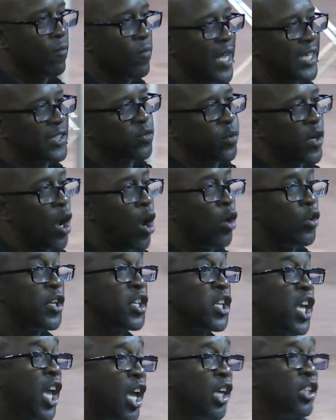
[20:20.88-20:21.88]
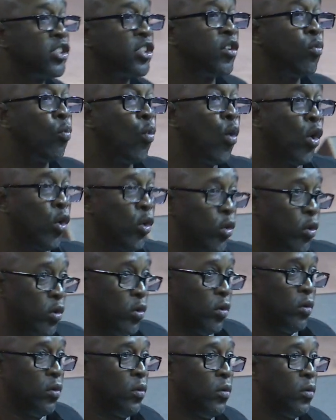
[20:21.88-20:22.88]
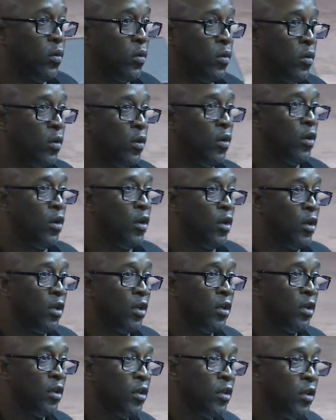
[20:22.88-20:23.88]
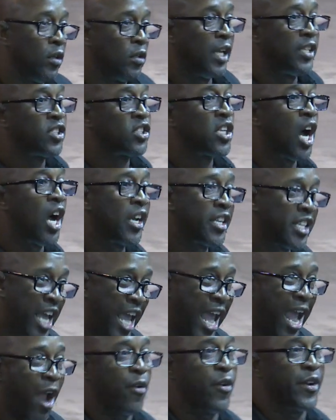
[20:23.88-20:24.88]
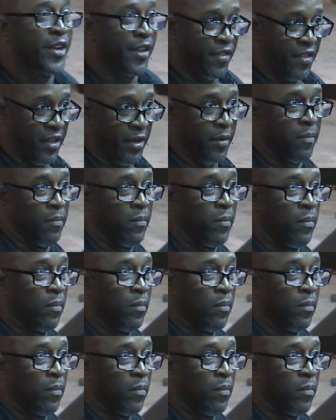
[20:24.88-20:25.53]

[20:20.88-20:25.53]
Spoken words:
that's when all the cares of the world, they start carrying them.